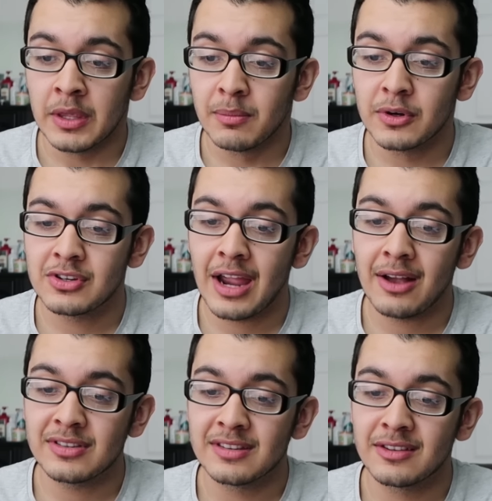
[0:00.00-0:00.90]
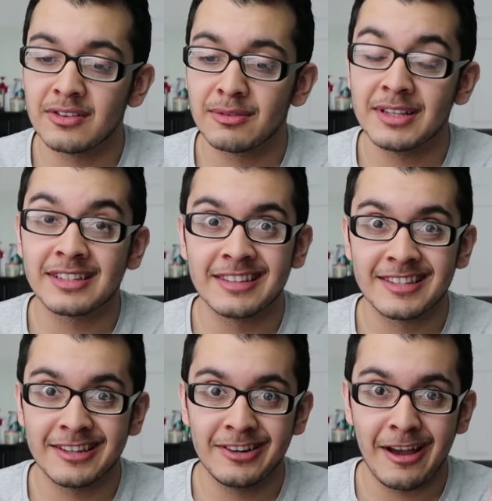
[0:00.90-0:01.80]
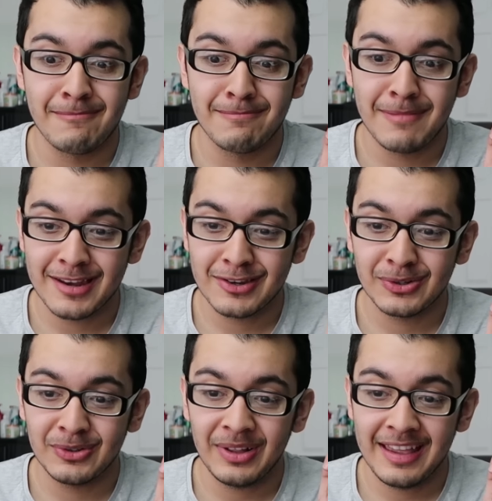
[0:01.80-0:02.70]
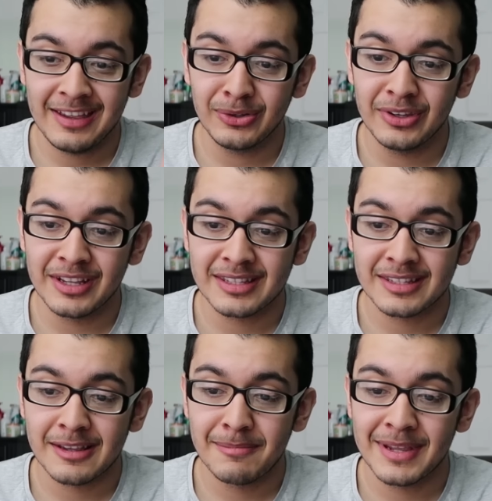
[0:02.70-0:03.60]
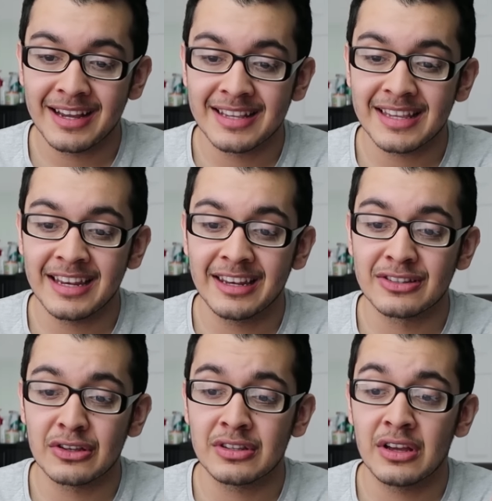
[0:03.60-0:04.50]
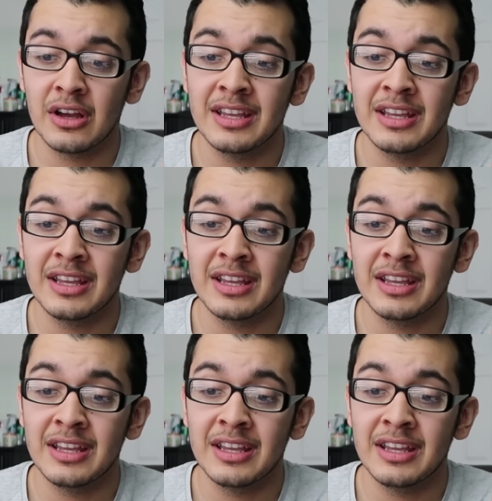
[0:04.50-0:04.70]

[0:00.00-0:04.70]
Munchausen syndrome is considered a mental illness because it is, a,